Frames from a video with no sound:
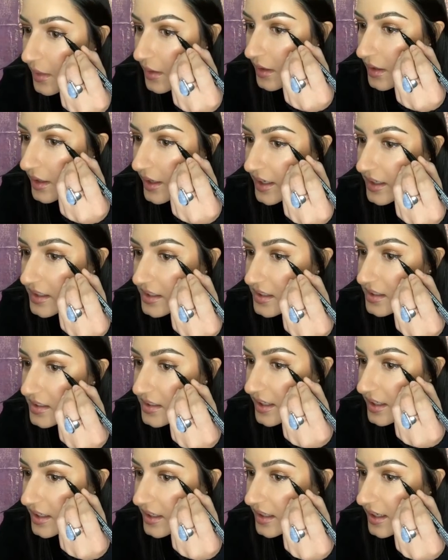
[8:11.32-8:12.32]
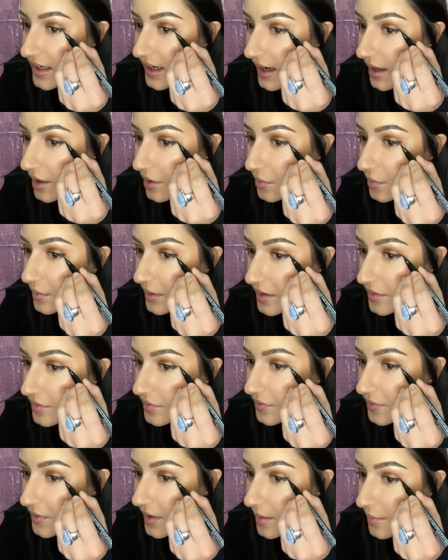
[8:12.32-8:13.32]
extend outward
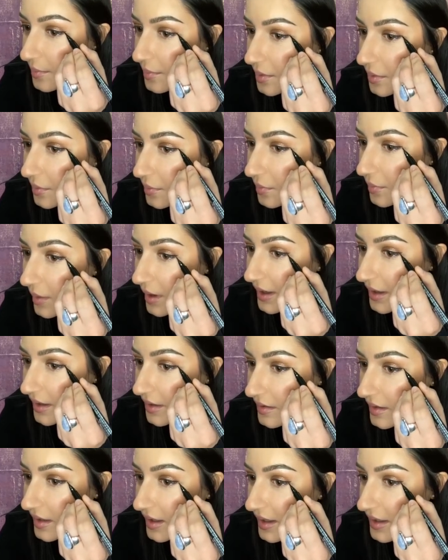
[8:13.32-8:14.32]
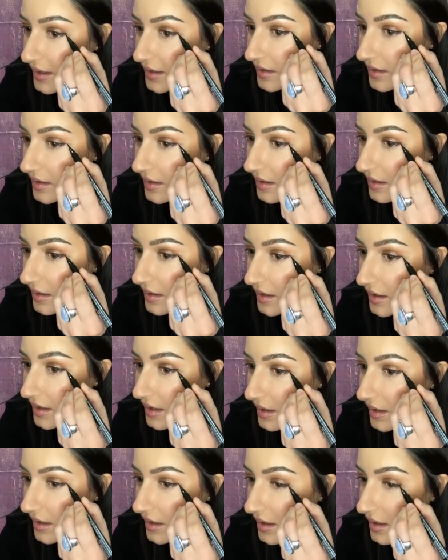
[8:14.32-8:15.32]
from the waterline
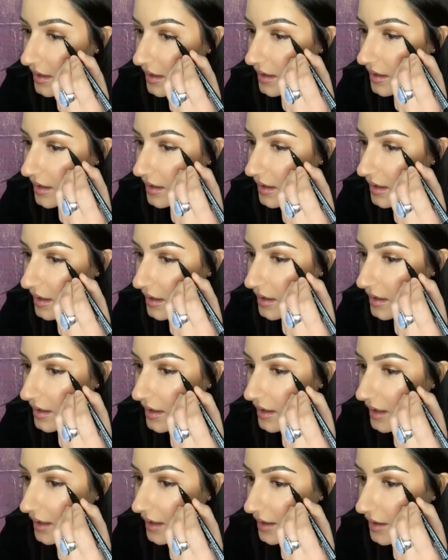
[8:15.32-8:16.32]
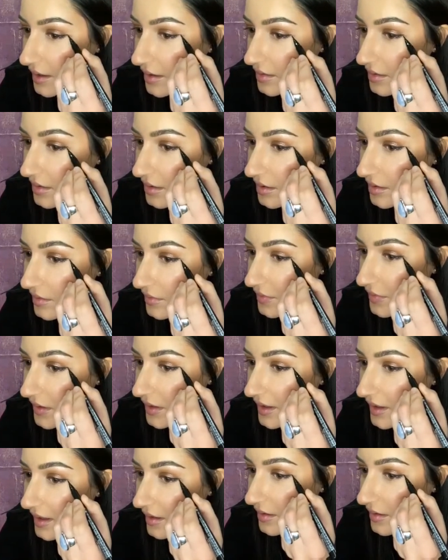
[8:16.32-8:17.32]
and not go too far out.